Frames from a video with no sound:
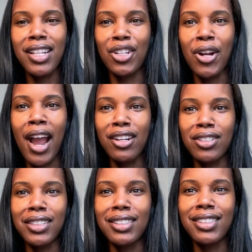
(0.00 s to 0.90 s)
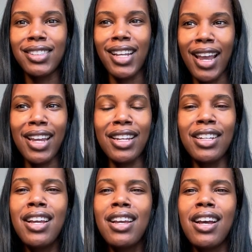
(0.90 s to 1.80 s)
that you're actually saying.
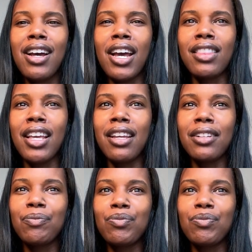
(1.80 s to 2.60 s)
I think